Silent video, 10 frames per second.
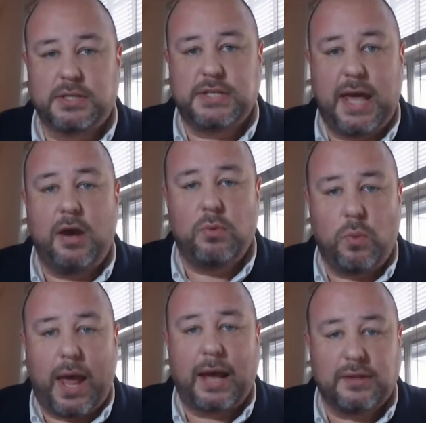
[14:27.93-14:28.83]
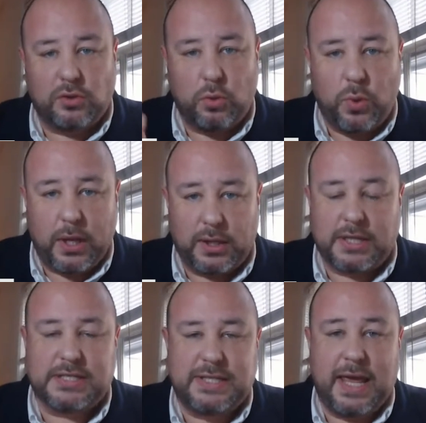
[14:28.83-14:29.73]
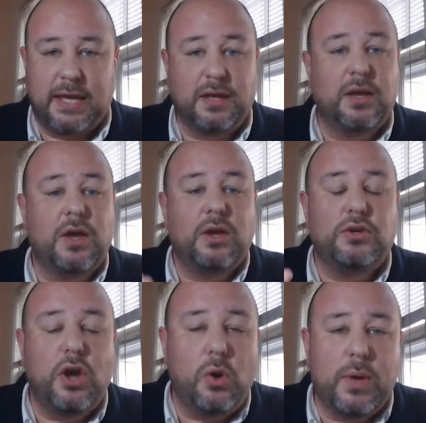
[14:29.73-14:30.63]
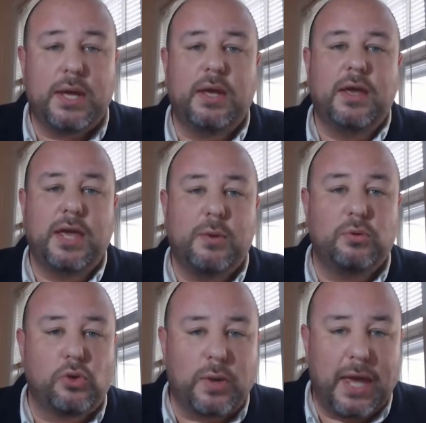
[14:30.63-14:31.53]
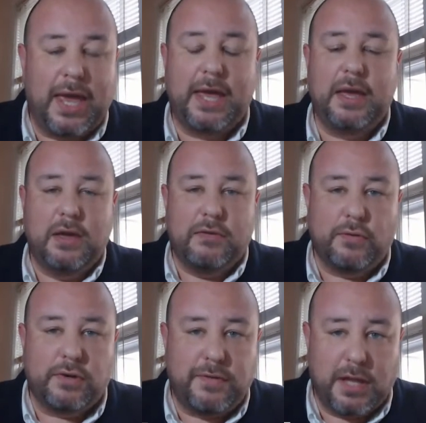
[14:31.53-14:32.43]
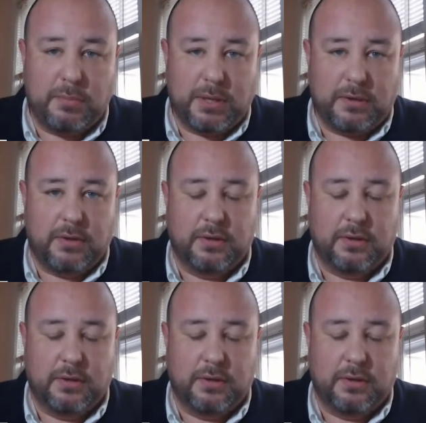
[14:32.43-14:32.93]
The town acted quickly to take it, knowing it was okay for development.